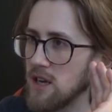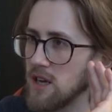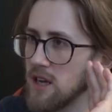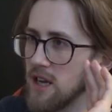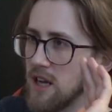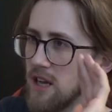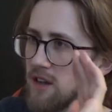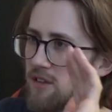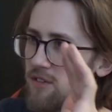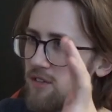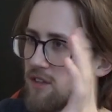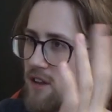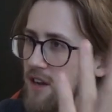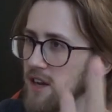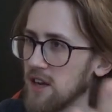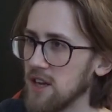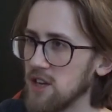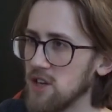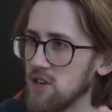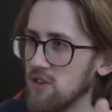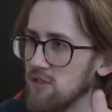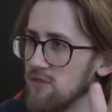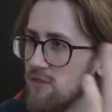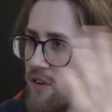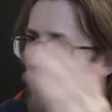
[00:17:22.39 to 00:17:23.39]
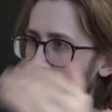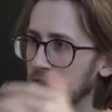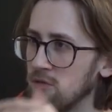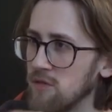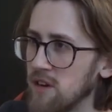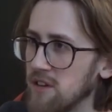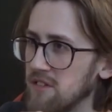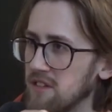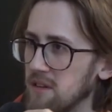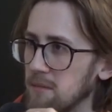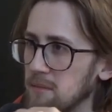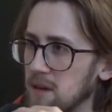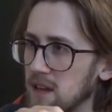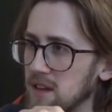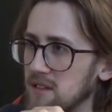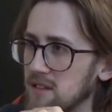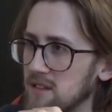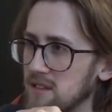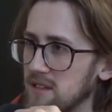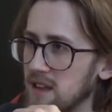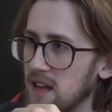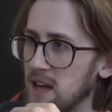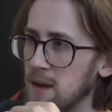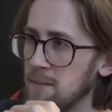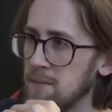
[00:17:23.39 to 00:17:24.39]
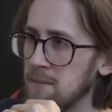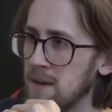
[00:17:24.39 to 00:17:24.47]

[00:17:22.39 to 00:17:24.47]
Keith, I guess you'll find resting places there.